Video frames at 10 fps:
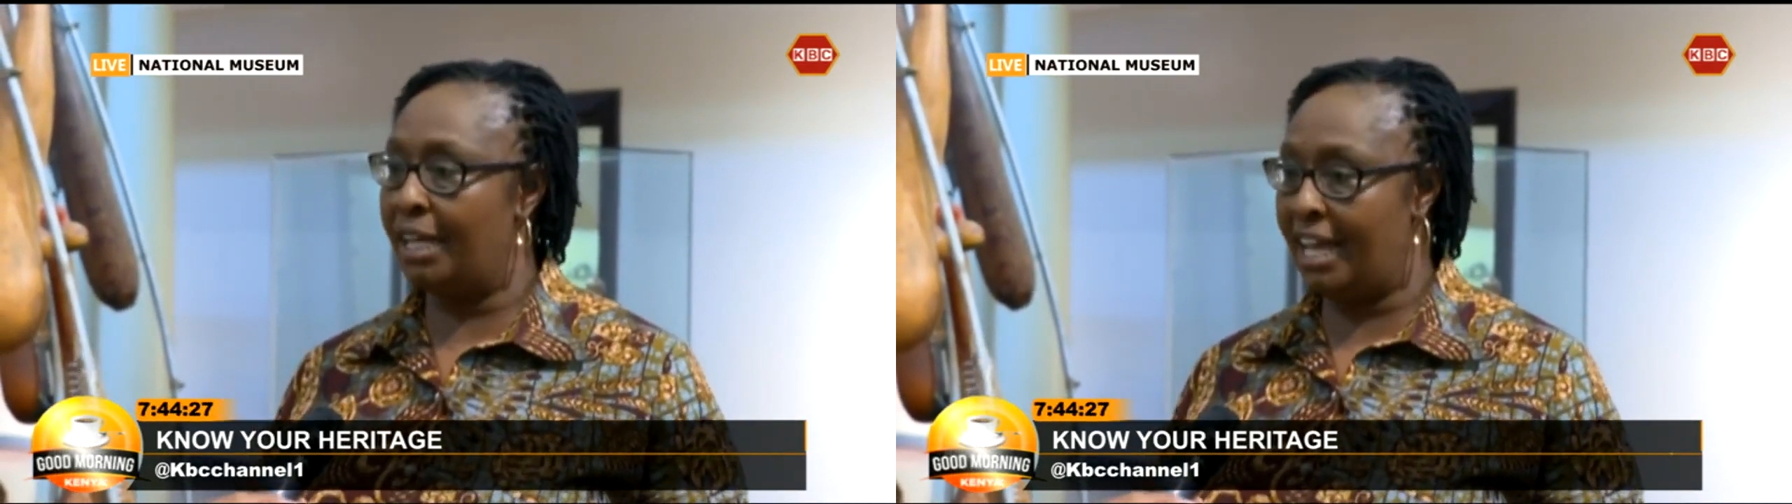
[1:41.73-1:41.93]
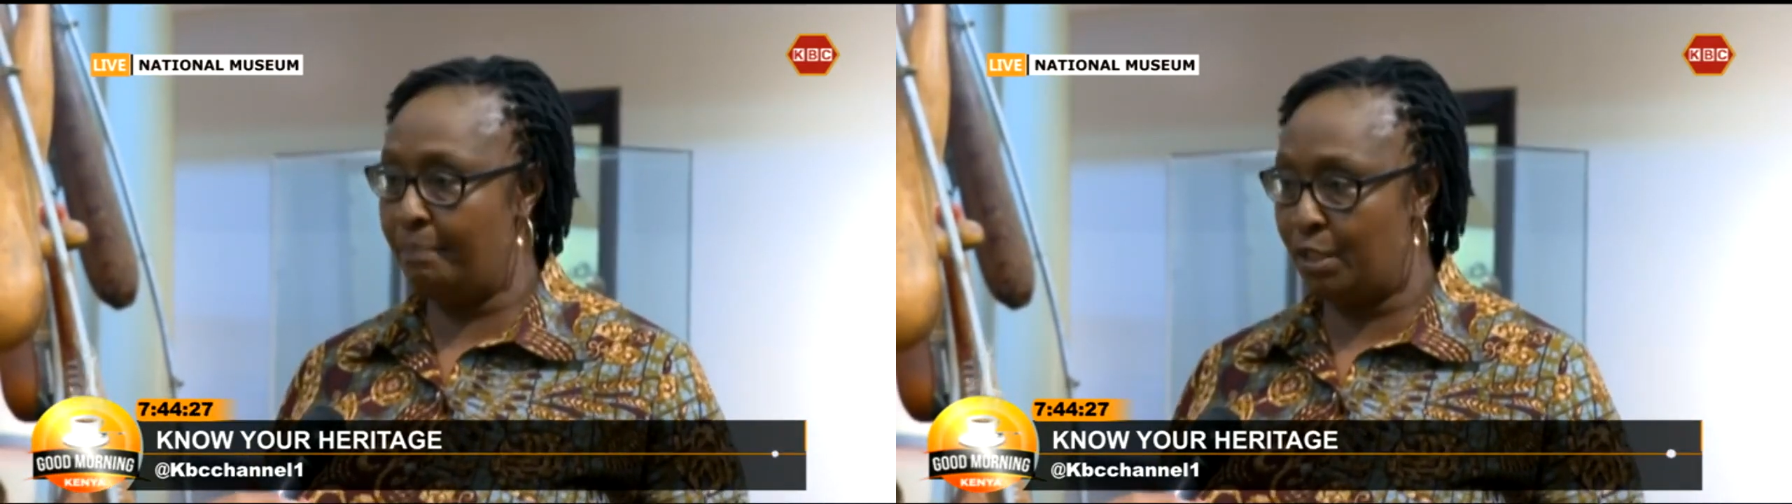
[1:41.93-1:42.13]

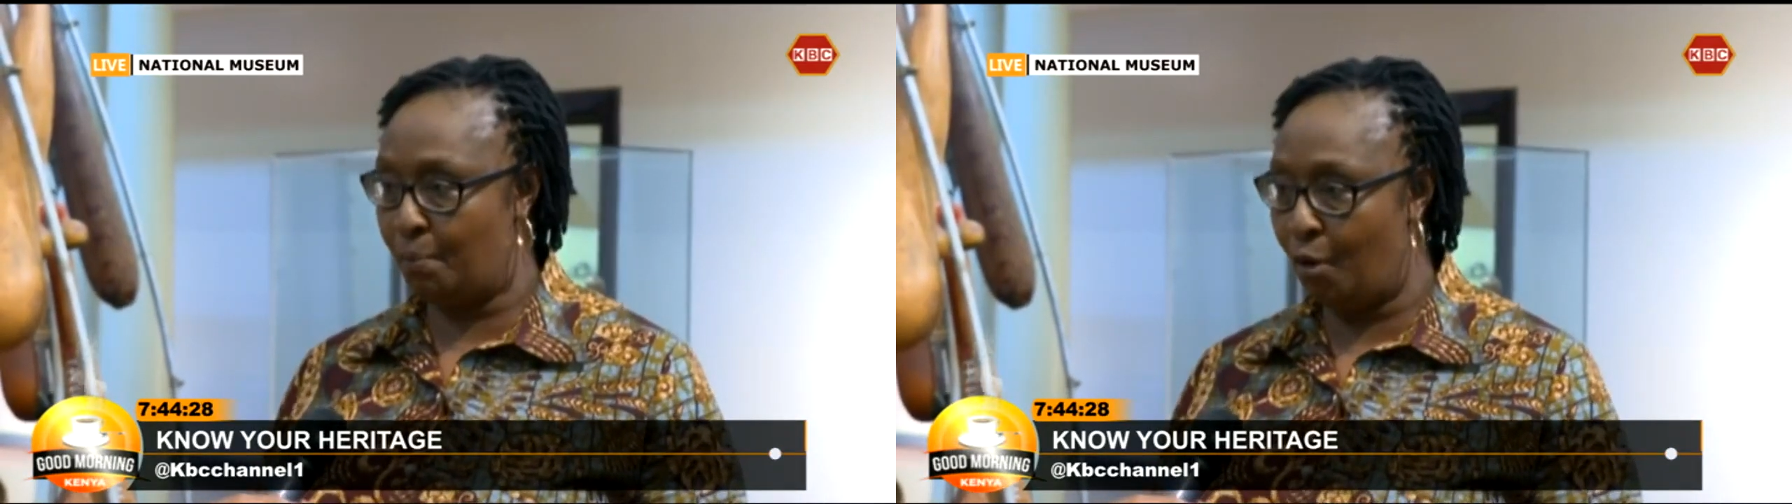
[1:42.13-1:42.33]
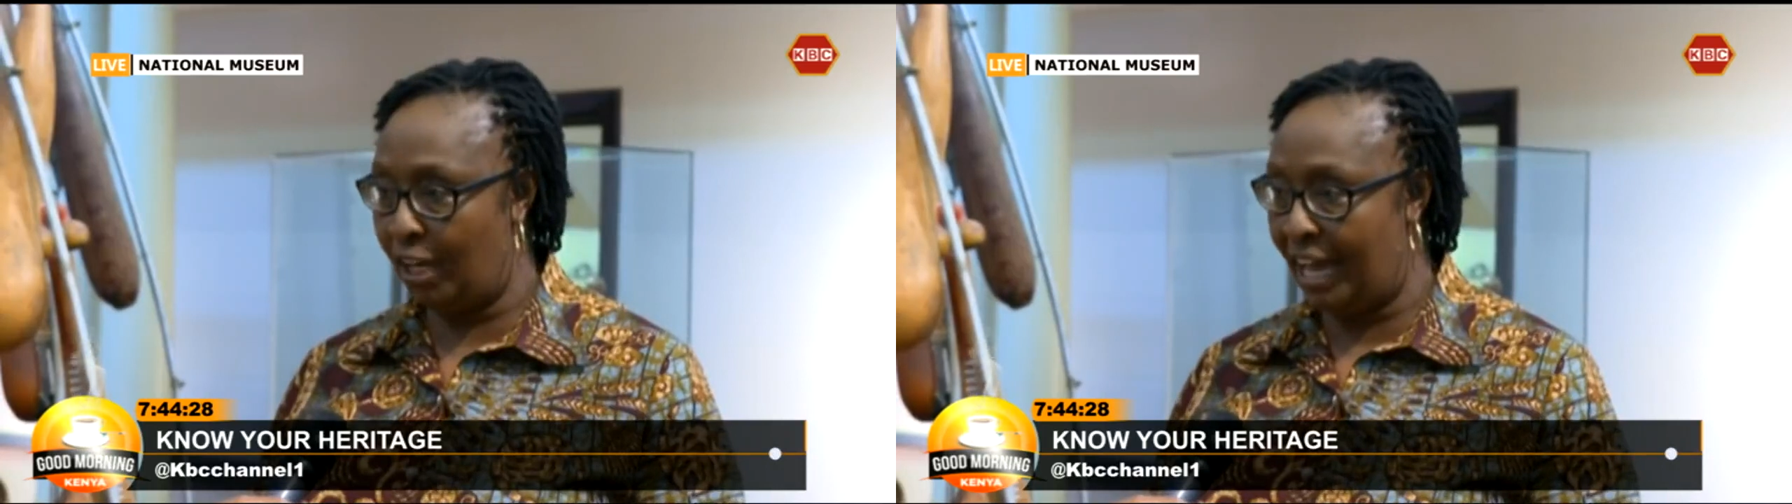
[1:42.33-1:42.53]
became
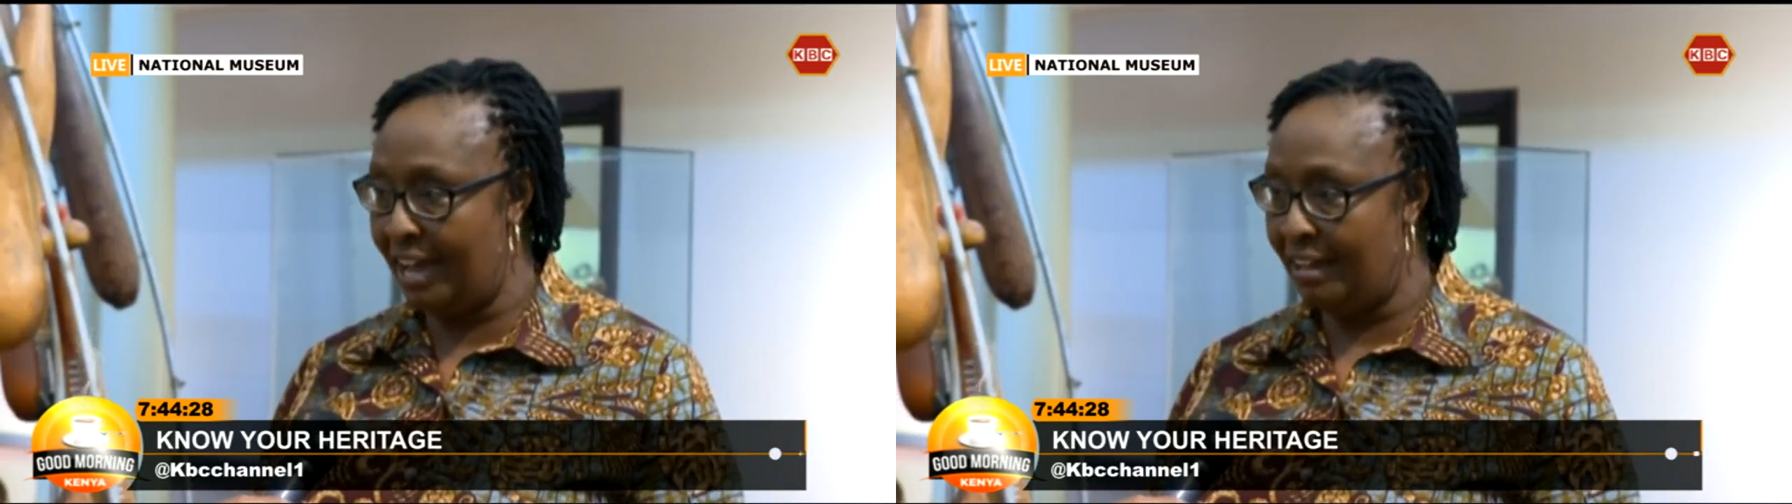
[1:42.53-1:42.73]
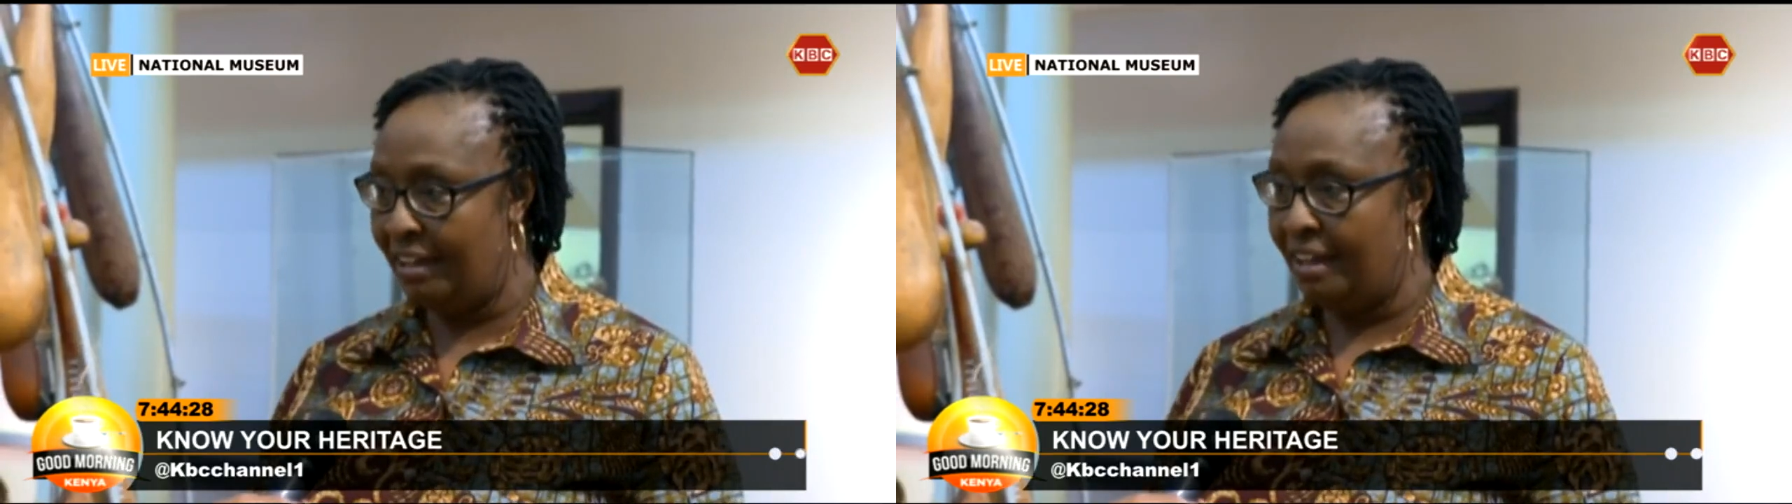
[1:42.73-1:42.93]
smaller